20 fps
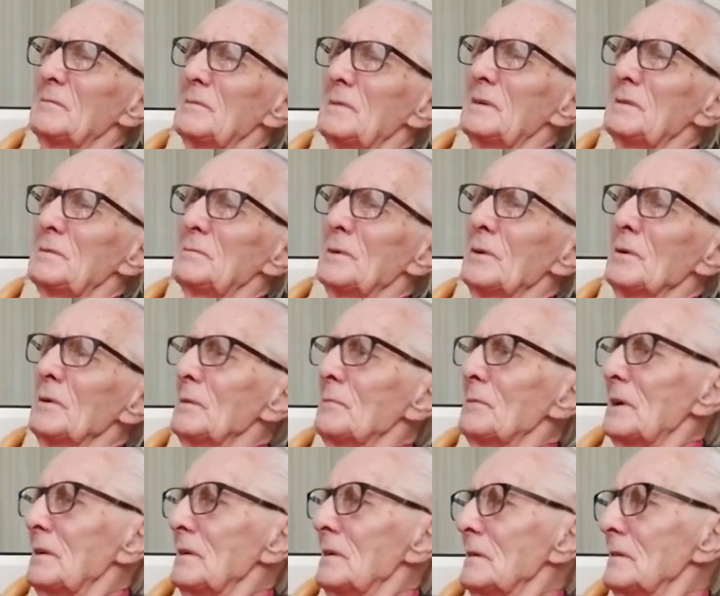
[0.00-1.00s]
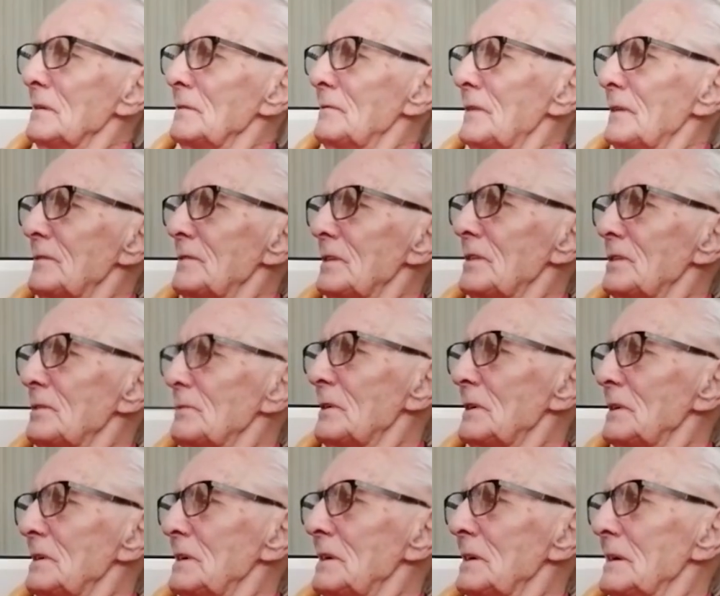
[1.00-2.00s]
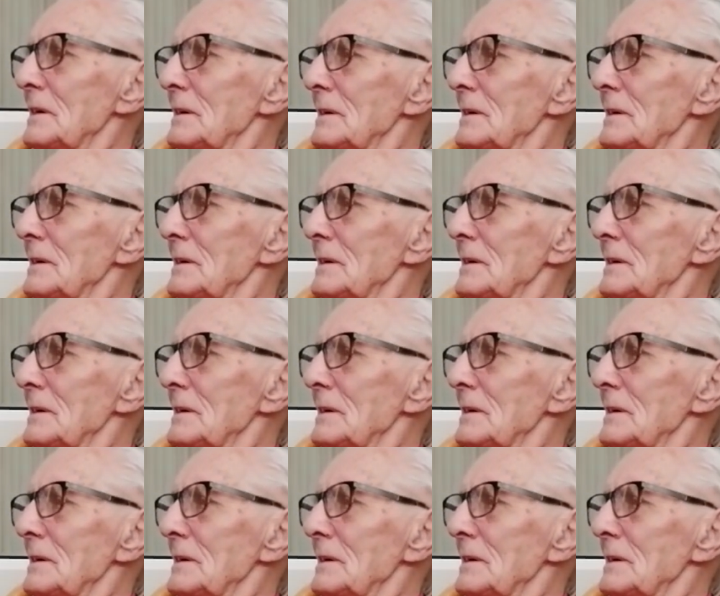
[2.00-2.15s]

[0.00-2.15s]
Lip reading: He was born about 1953.